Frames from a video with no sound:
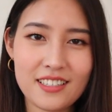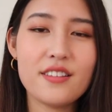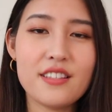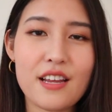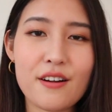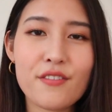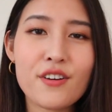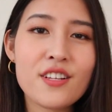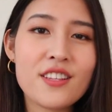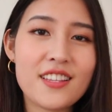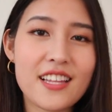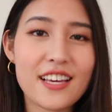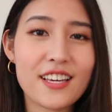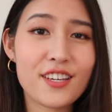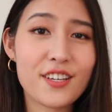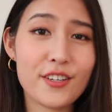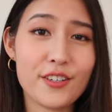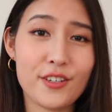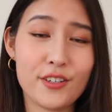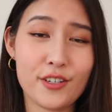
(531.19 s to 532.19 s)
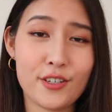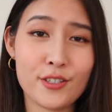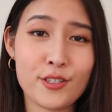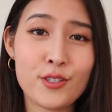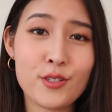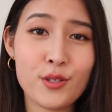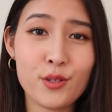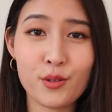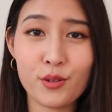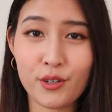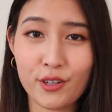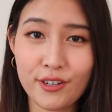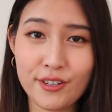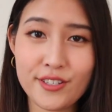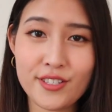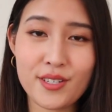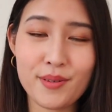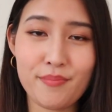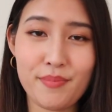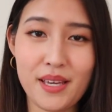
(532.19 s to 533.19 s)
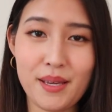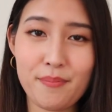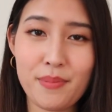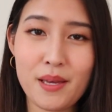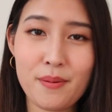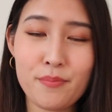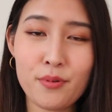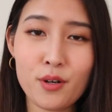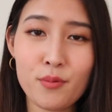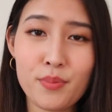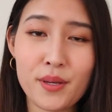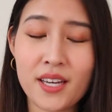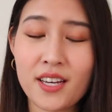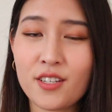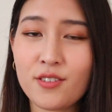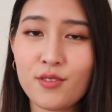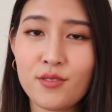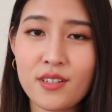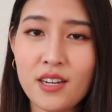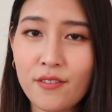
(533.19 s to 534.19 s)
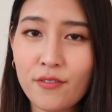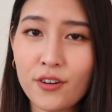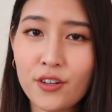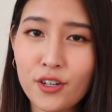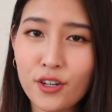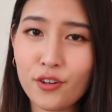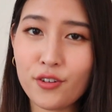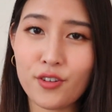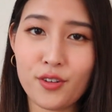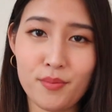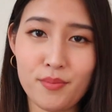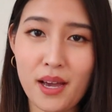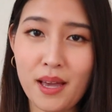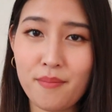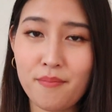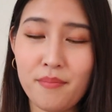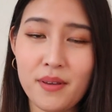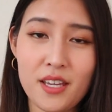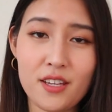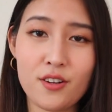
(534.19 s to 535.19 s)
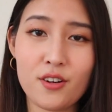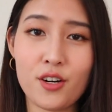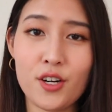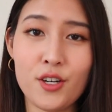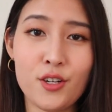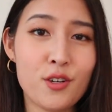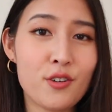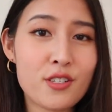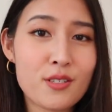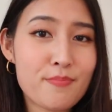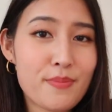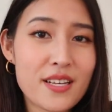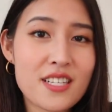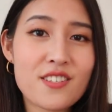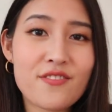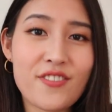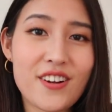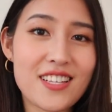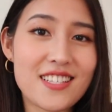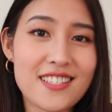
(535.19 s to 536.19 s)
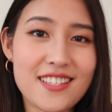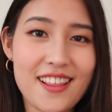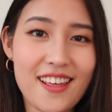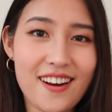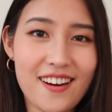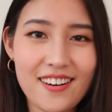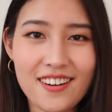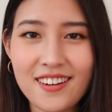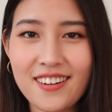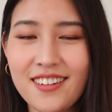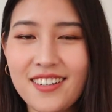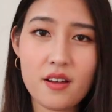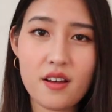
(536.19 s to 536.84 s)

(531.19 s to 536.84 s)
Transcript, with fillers: Never think you're too good to meet people because you never know, you might meet your newest best friends there.